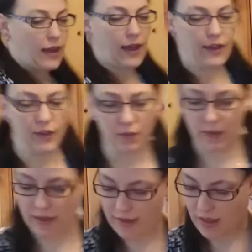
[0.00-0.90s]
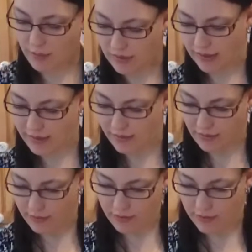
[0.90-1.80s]
I use pink Himalayan
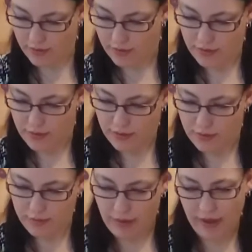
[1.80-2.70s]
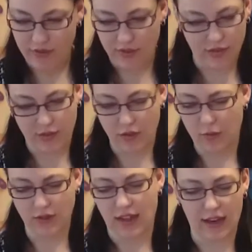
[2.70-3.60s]
salt, but you're
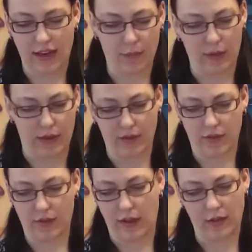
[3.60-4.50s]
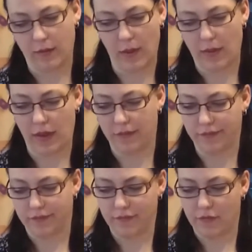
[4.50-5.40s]
supposed to add like a pinch, maybe
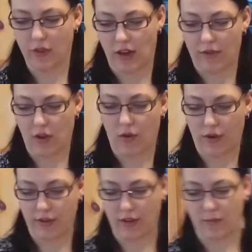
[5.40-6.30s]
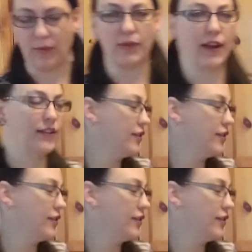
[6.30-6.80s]
not even a 1/4 teaspoon. I